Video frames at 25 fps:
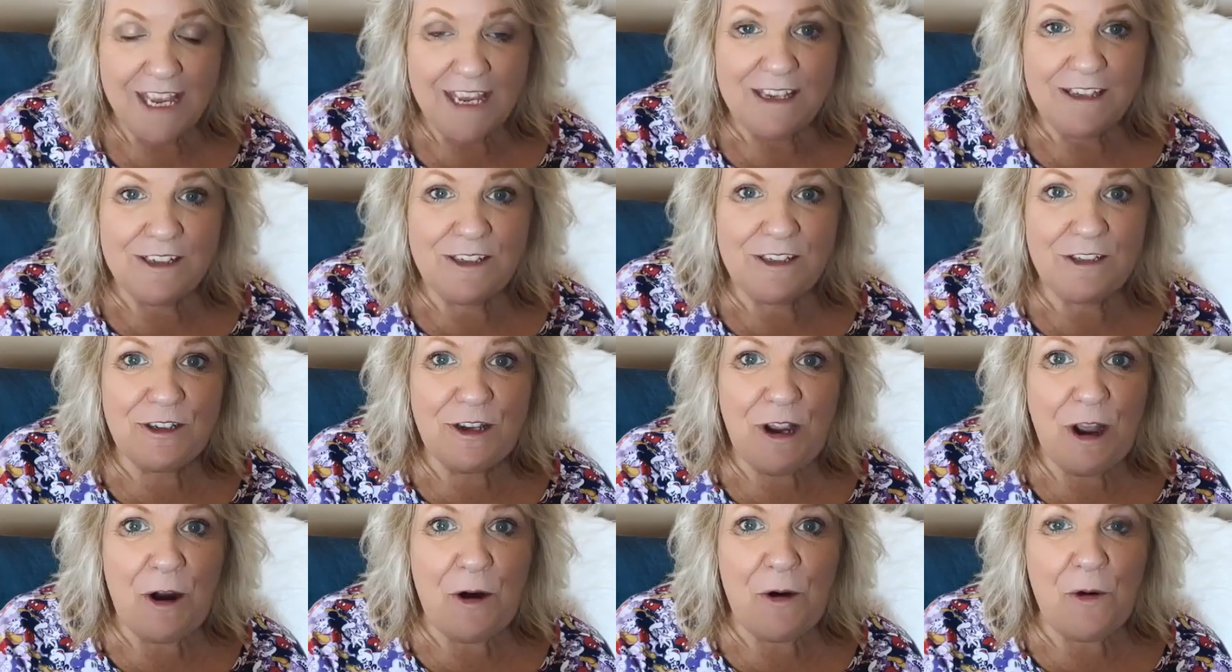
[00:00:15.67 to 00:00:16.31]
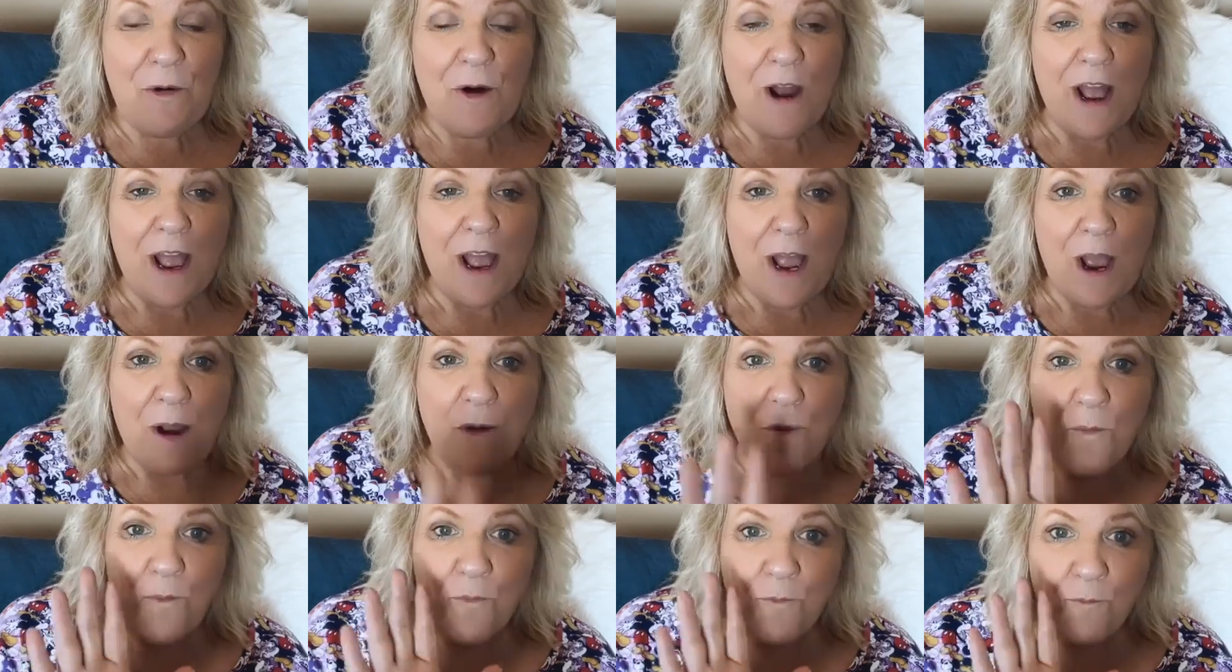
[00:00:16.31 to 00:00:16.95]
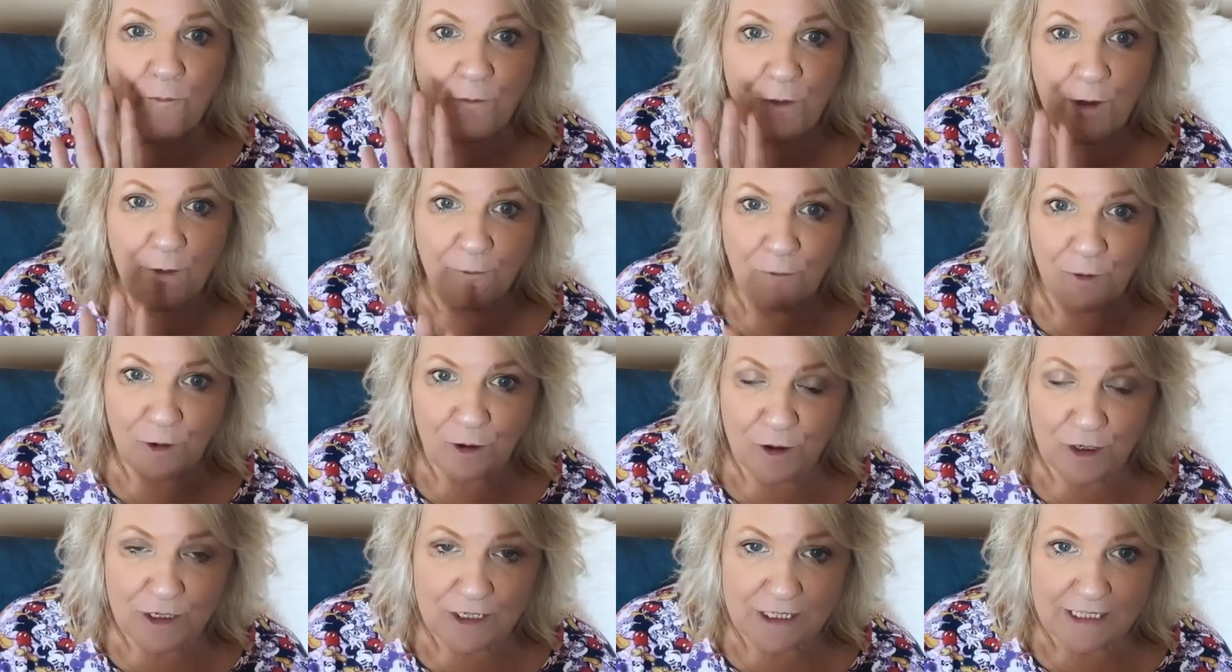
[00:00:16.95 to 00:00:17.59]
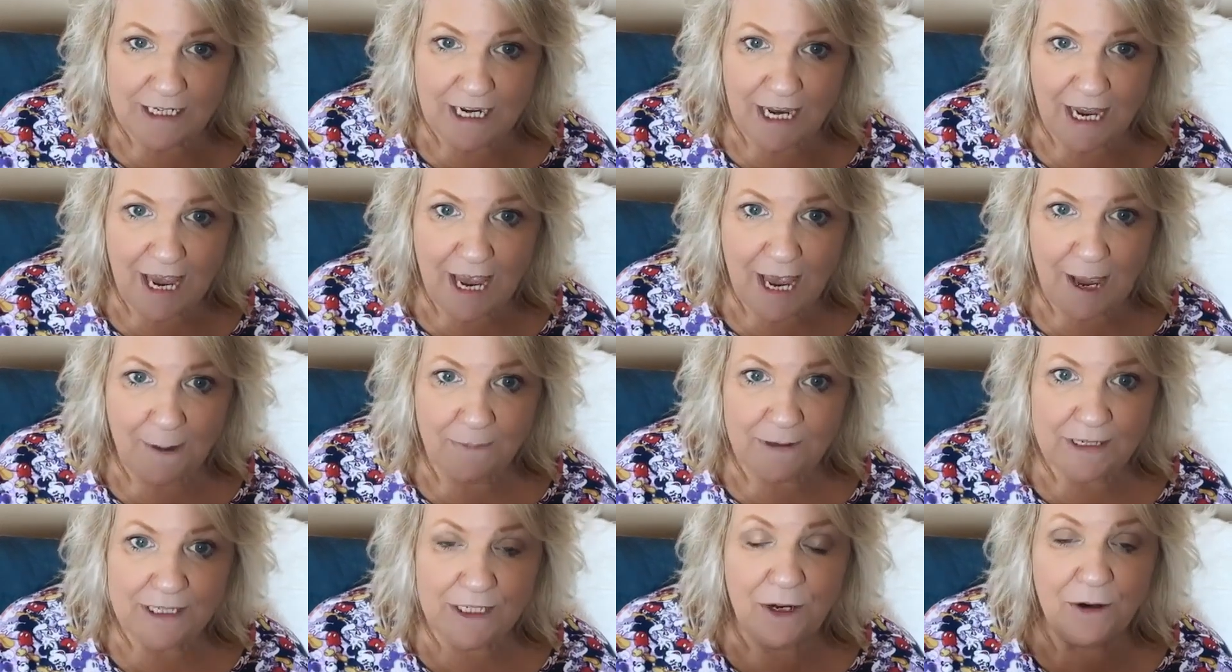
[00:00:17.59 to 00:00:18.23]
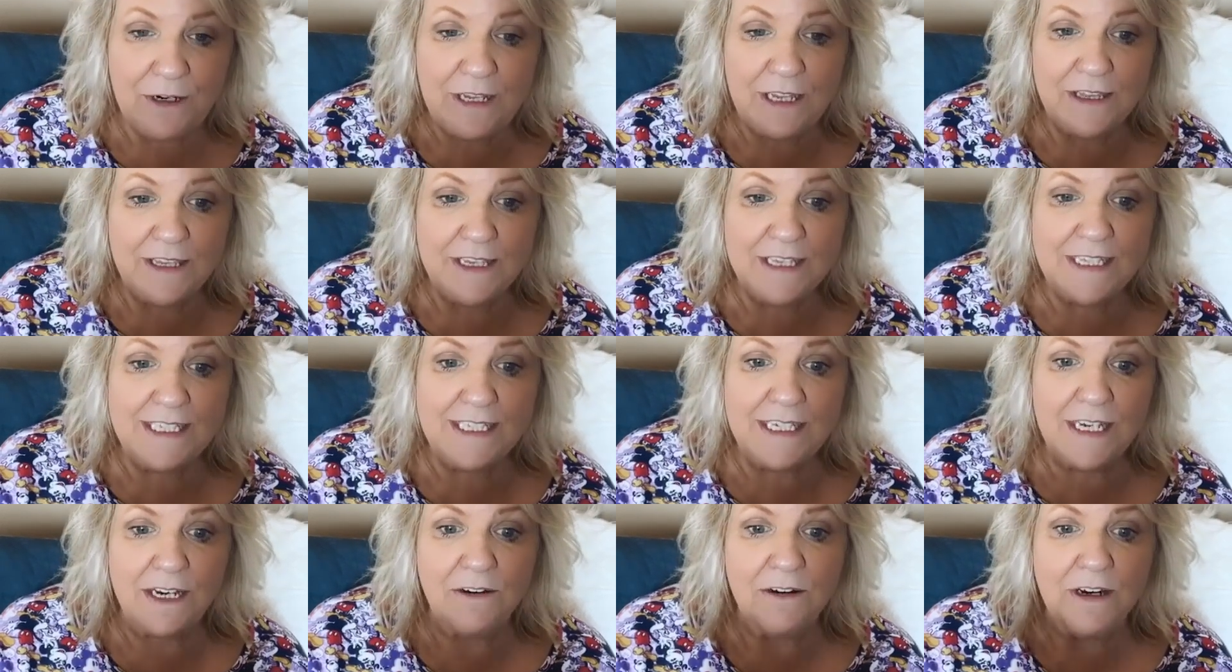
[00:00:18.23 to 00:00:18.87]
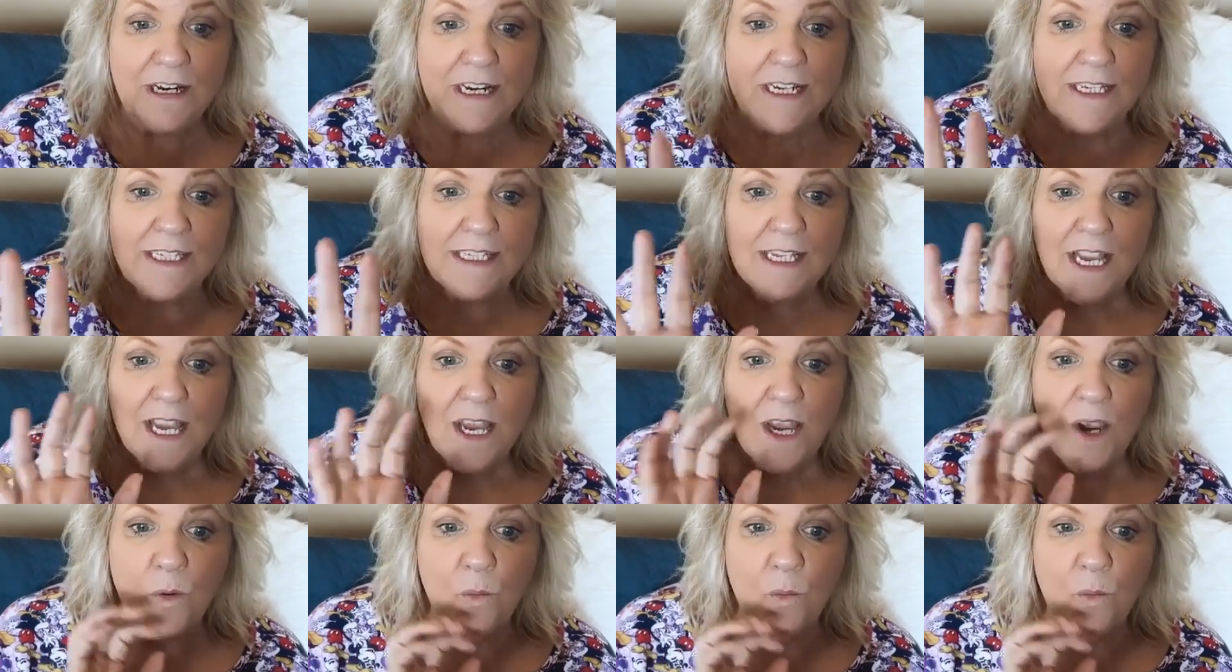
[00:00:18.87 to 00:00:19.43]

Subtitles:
So, the first episode in this series,